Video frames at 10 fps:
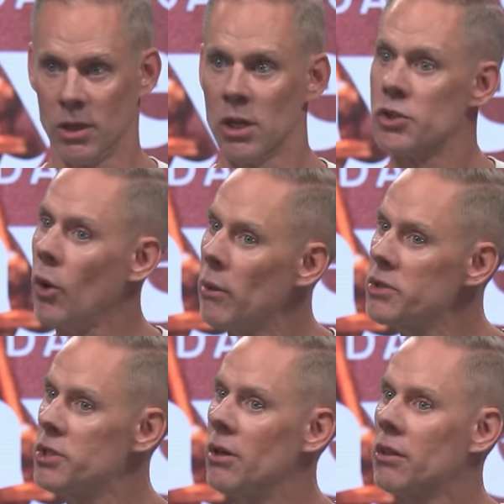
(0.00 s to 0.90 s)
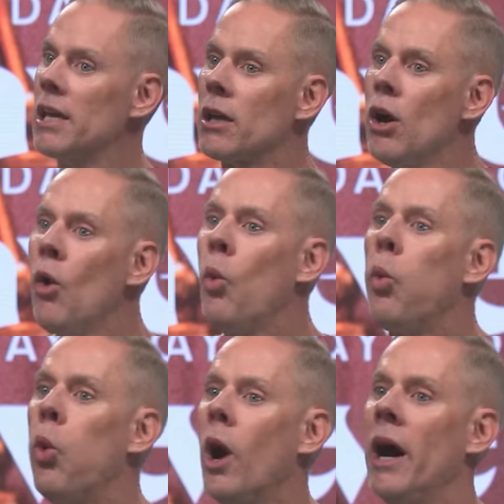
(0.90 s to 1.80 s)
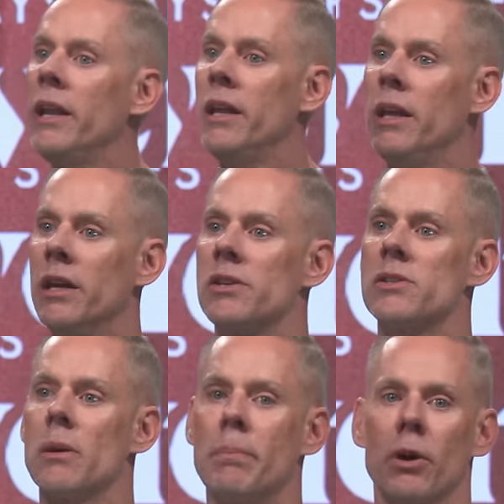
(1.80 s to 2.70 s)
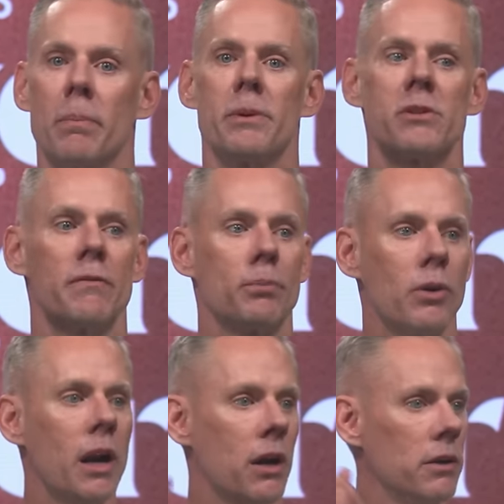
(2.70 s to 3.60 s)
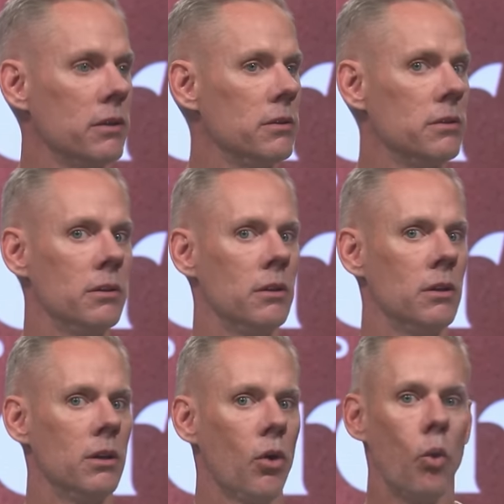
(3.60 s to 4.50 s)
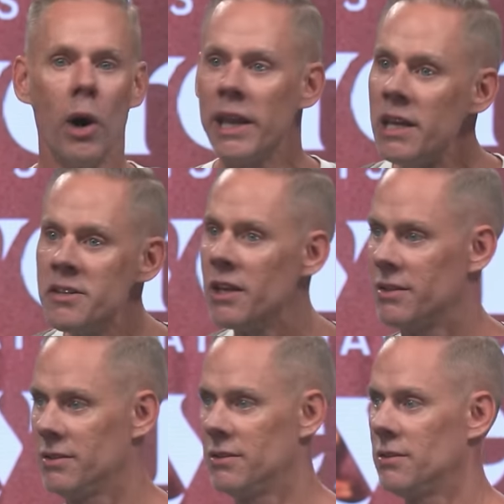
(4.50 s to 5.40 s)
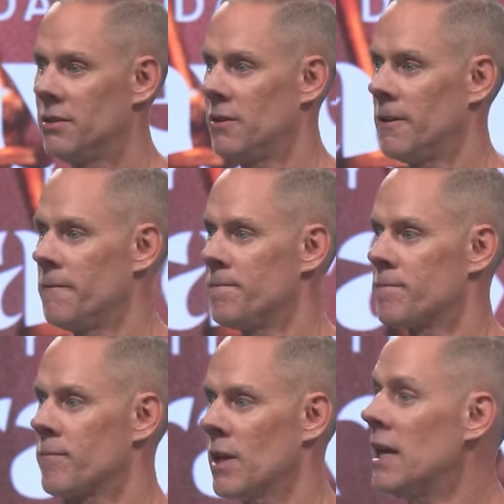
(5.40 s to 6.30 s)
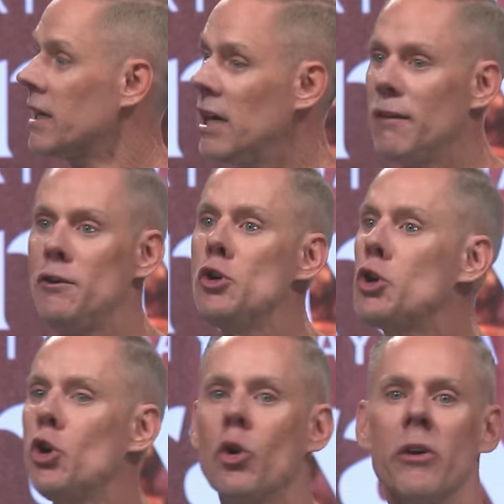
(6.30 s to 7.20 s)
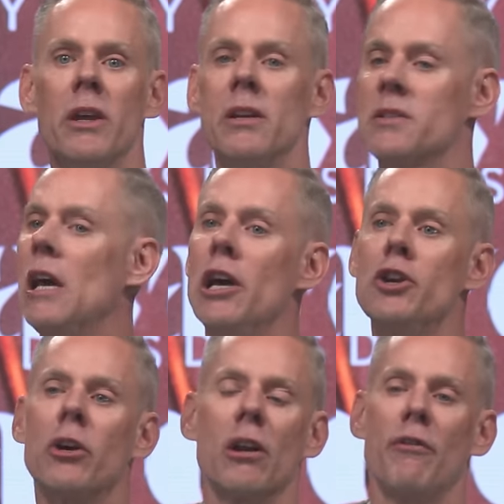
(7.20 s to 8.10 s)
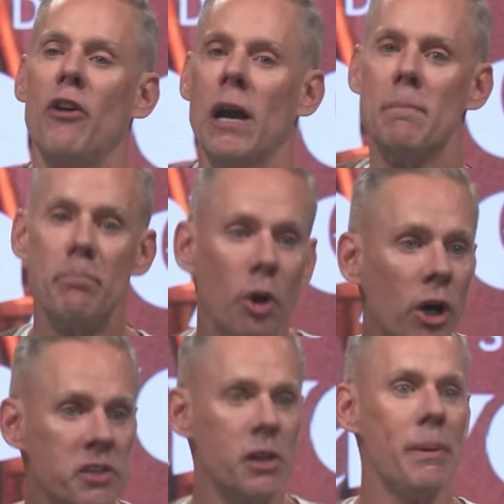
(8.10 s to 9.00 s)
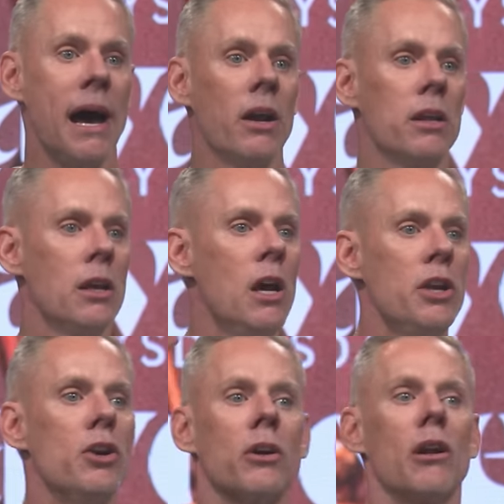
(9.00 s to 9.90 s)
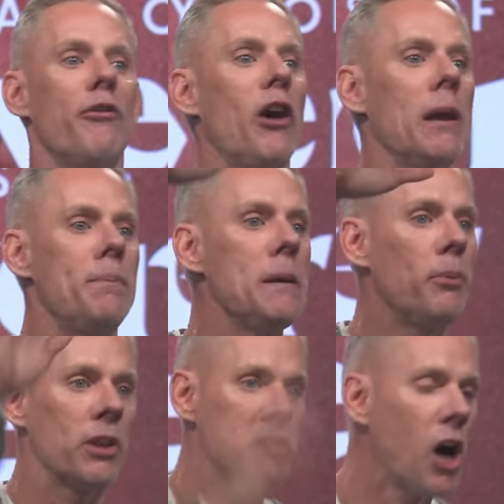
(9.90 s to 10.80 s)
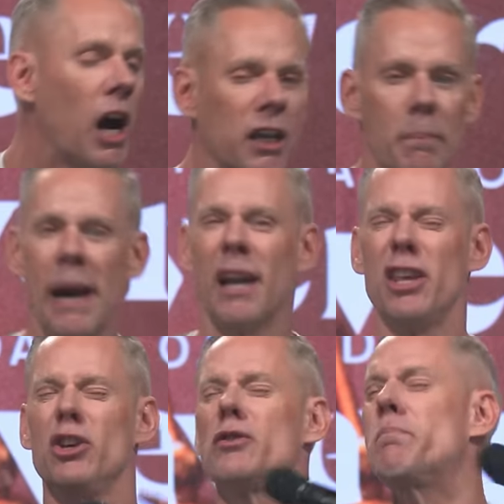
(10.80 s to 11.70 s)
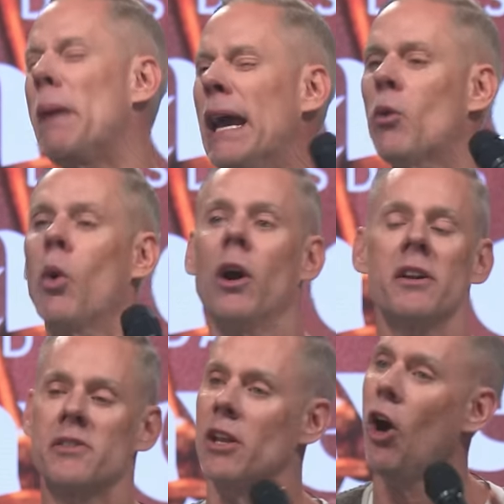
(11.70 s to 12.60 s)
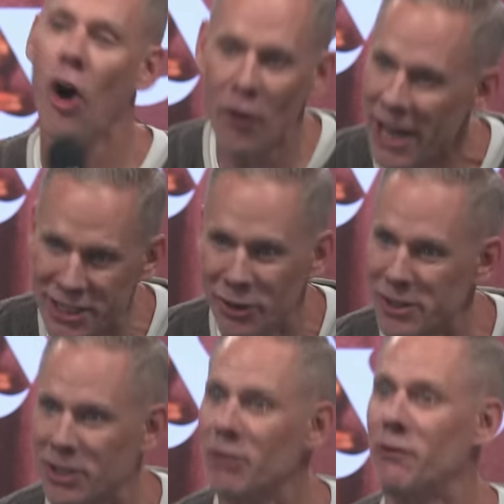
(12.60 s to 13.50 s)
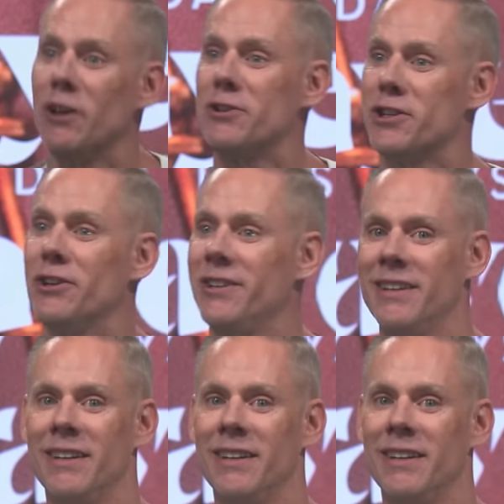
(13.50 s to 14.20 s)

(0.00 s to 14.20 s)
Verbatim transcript: So I want you to think what is the purpose of prayer? What is it? And again, if you Google this, you're gonna find books about it. You're gonna find people that talk about it, use big words that all they do is confuse you.